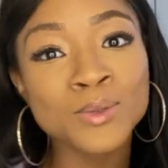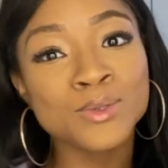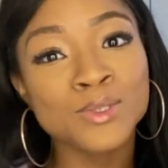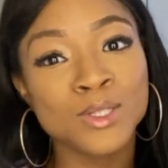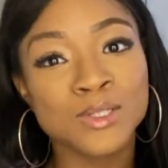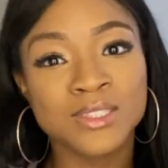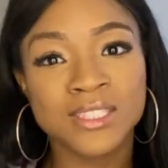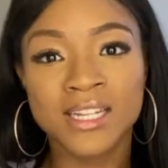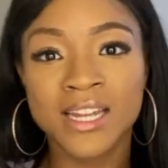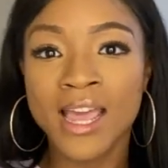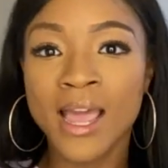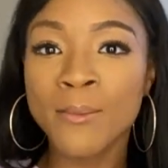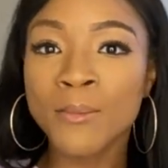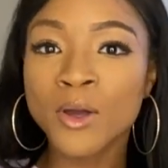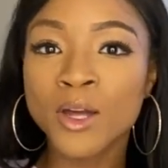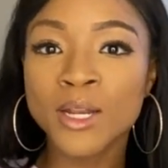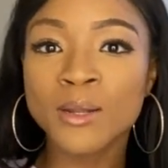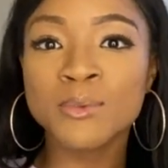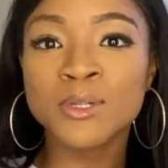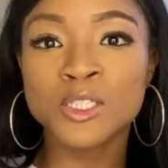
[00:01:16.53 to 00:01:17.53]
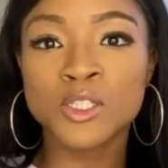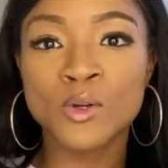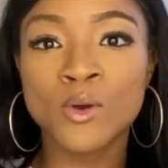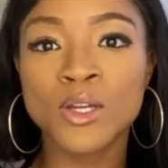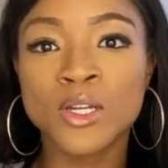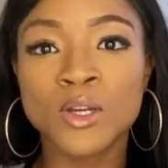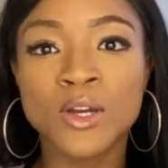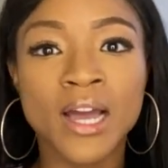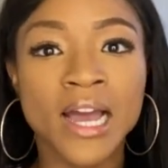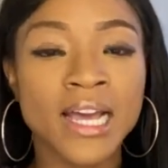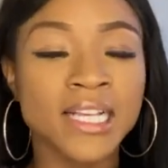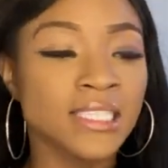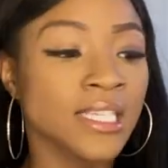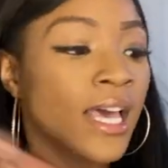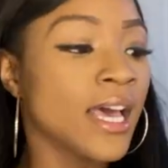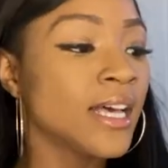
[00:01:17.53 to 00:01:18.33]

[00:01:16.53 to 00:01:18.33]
So today I'm going to be showing you guys